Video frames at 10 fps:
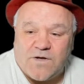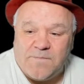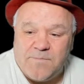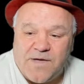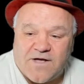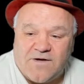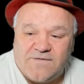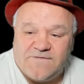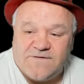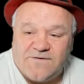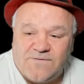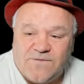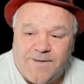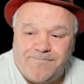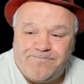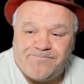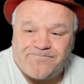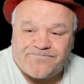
coming back onto we'll